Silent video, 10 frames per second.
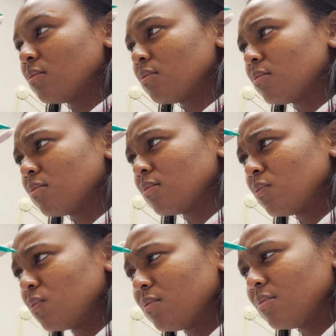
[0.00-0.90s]

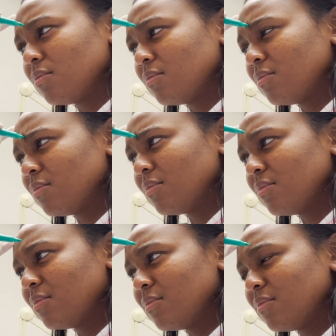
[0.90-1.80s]

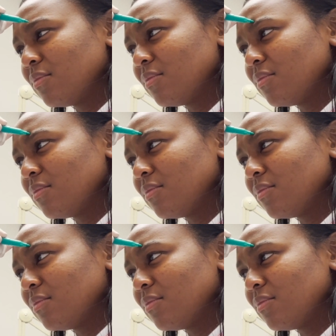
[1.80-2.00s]
No one is speaking in this clip.